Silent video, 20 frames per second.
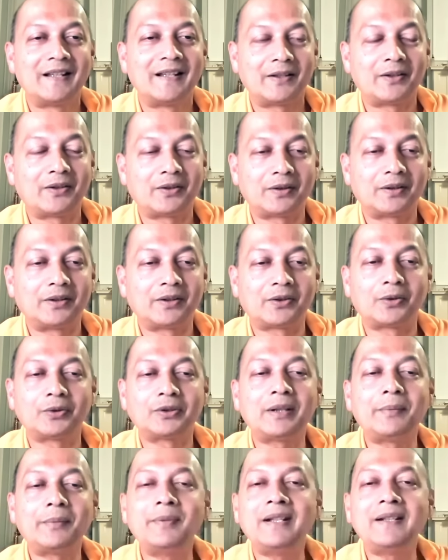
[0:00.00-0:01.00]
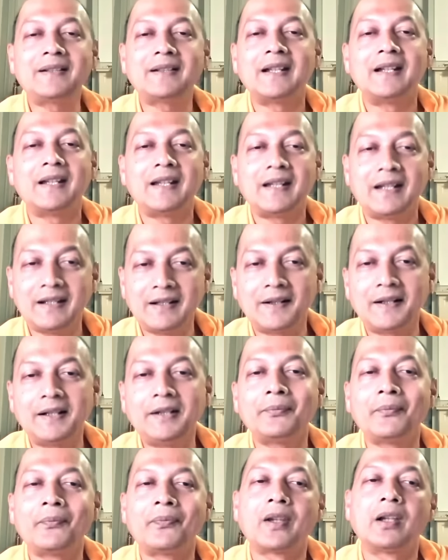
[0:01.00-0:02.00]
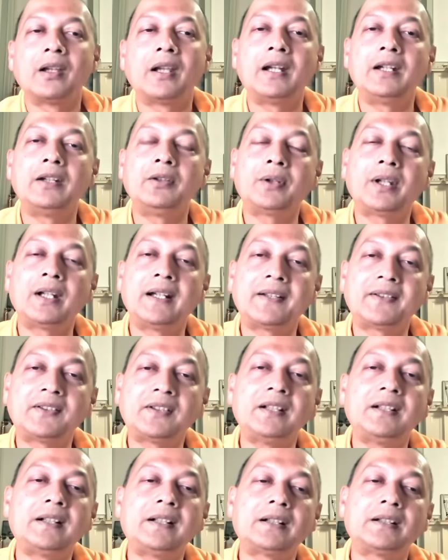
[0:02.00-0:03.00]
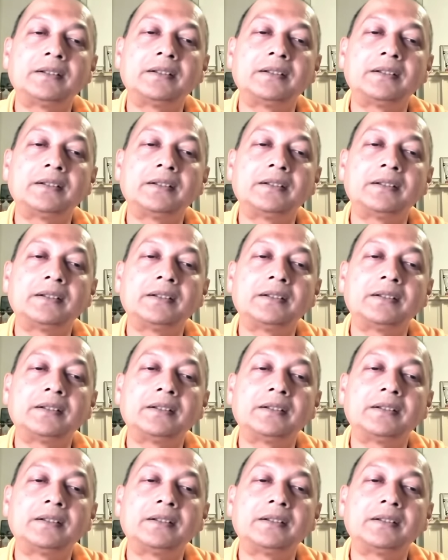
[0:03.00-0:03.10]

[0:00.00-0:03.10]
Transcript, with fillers: Shruta means hearing, and you can extend it.